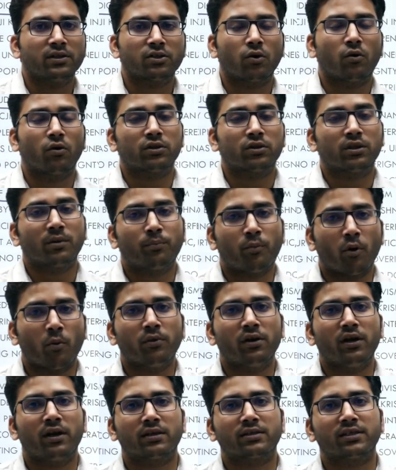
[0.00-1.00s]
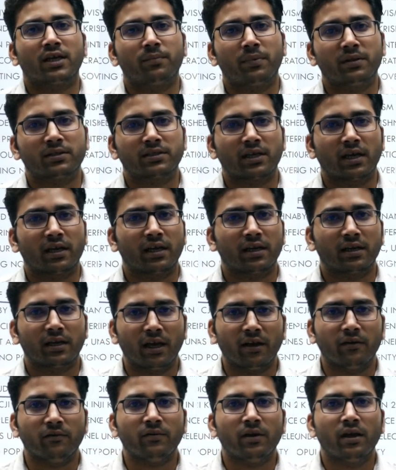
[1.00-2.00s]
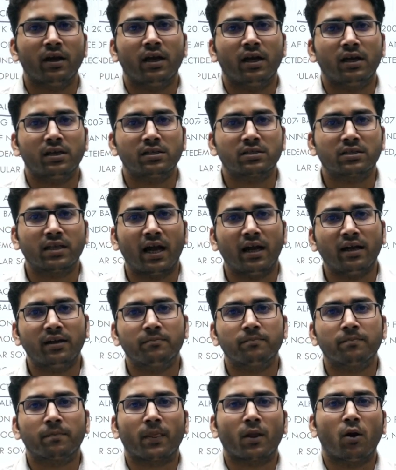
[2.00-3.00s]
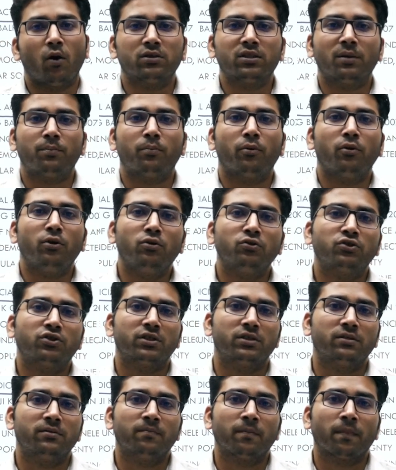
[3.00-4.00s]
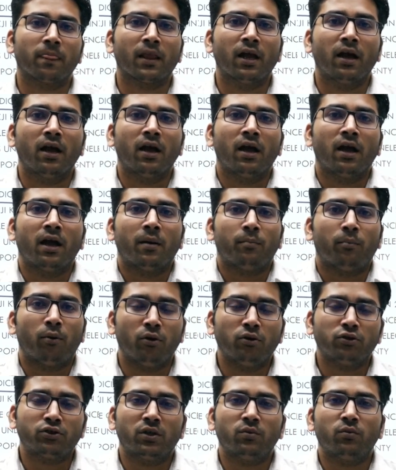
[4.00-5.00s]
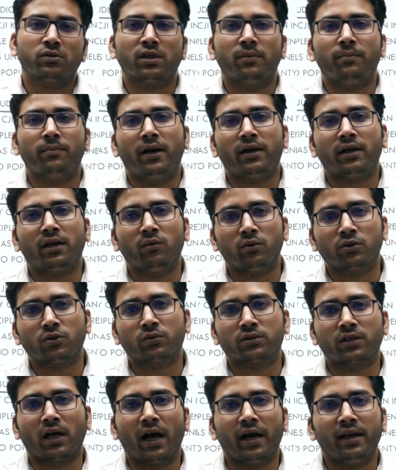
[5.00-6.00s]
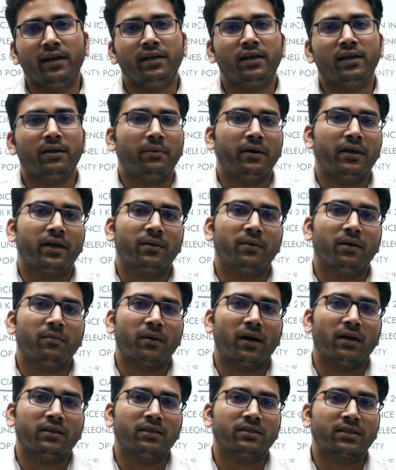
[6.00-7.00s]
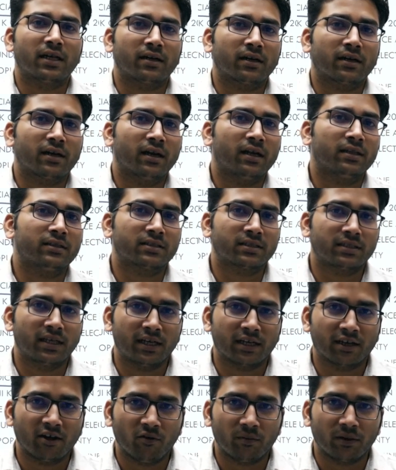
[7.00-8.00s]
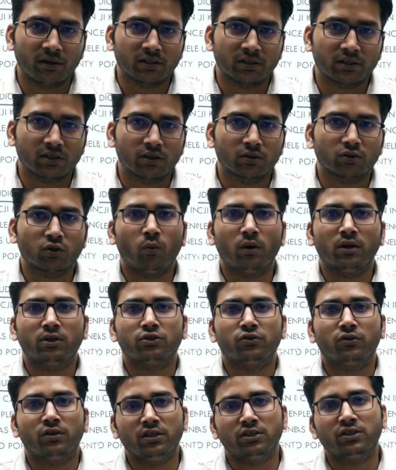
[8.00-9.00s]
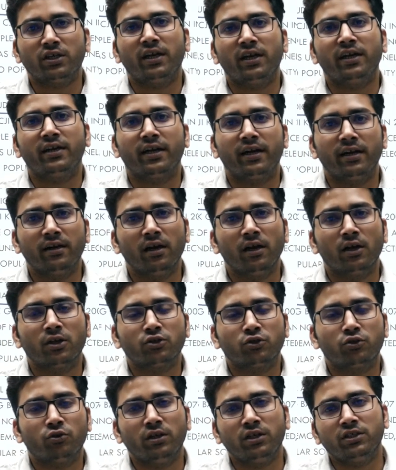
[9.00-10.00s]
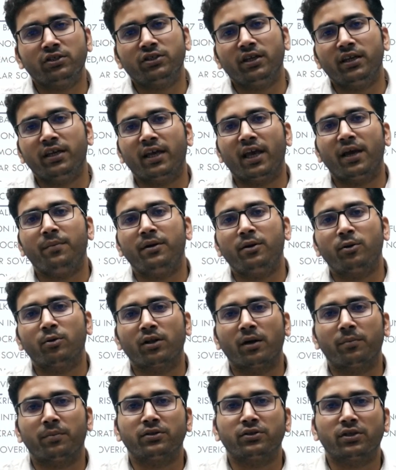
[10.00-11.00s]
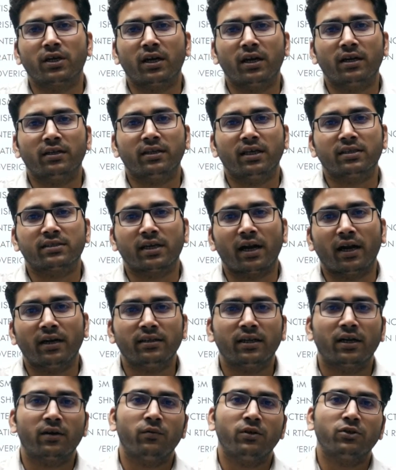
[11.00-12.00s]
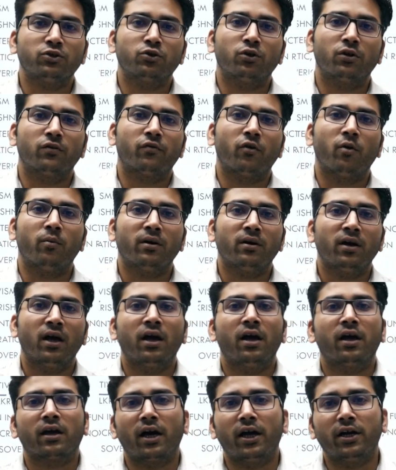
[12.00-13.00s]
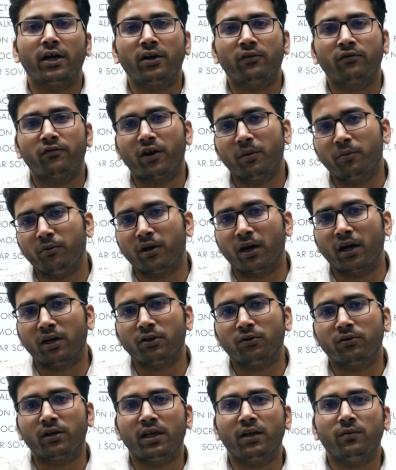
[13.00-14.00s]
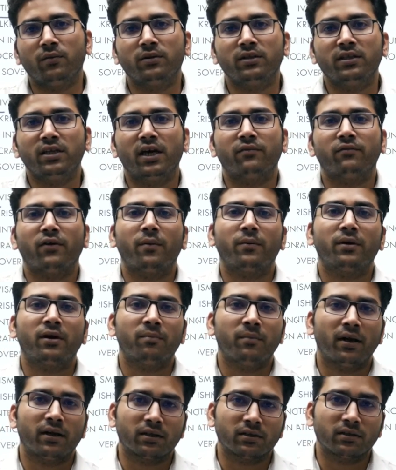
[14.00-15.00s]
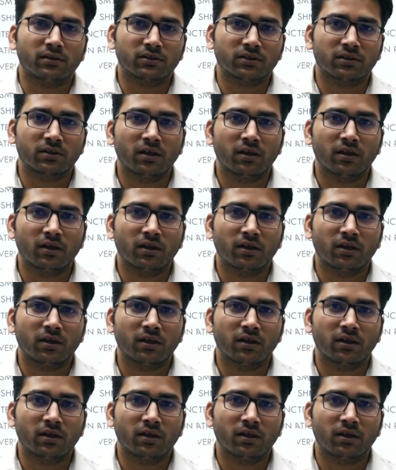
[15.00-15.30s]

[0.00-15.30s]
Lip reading: or the popular examples I can give is that on the pollution was a matter which was highly debatable by the central and the state governments. So what judiciary came into the picture and they said that we should form a kind of tribunal to deal with the environment matters,